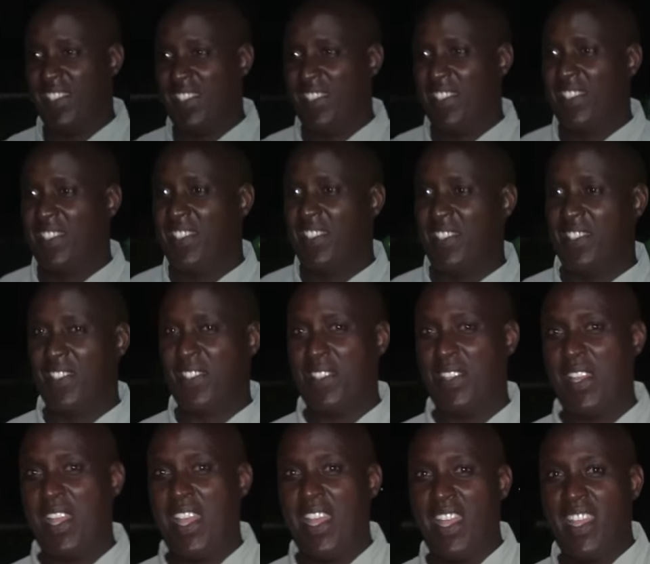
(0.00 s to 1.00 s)
All right, Mali?
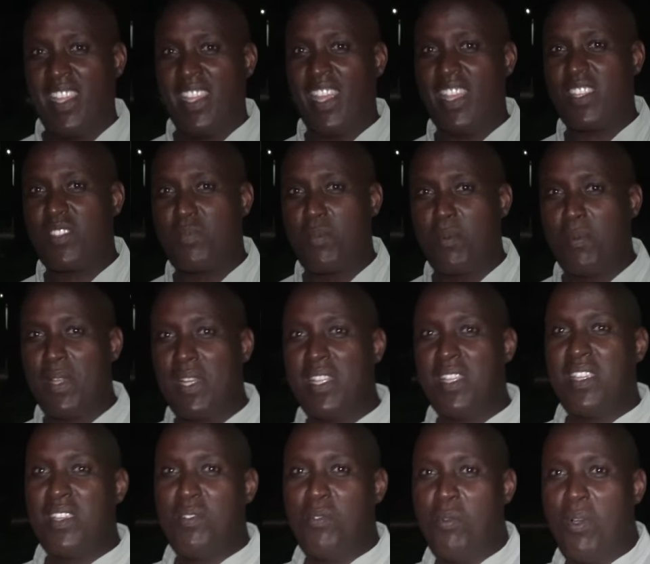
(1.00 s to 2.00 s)
Yes,
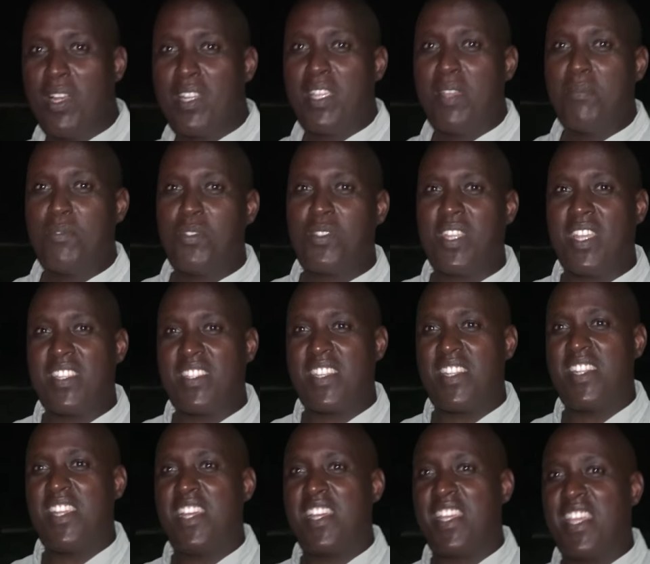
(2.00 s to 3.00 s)
Bomani. Appreciate your
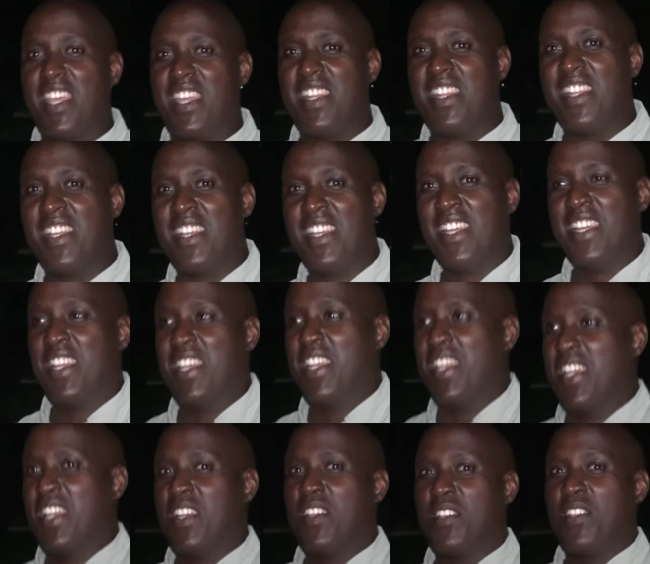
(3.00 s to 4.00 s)
energy, Mali.
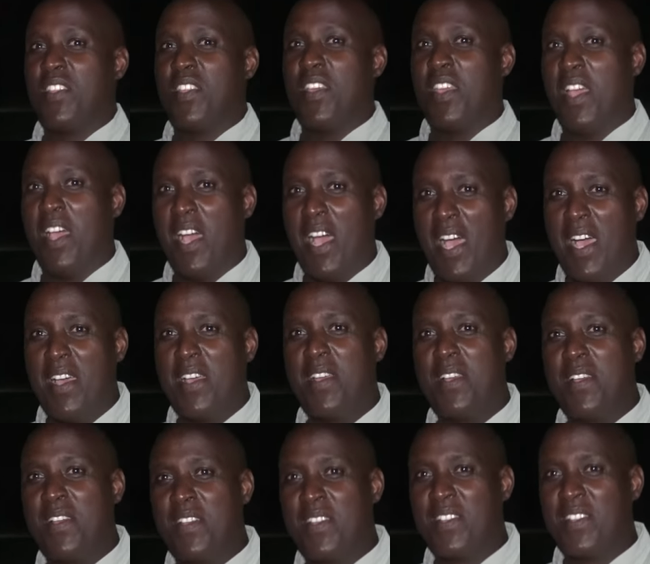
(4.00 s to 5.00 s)
Is everything secure?
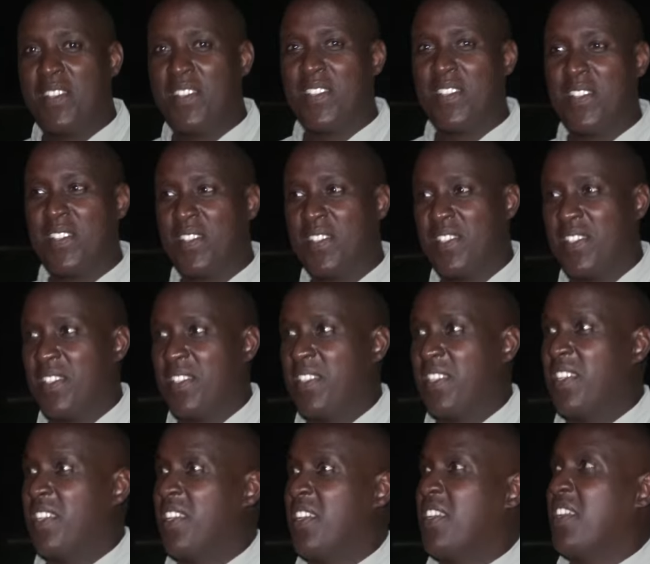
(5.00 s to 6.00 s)
Does, don't we need to put
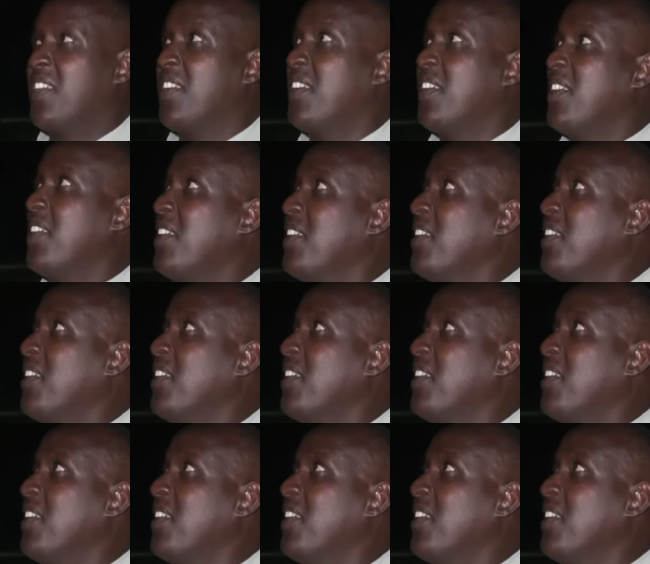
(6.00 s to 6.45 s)
something on the top?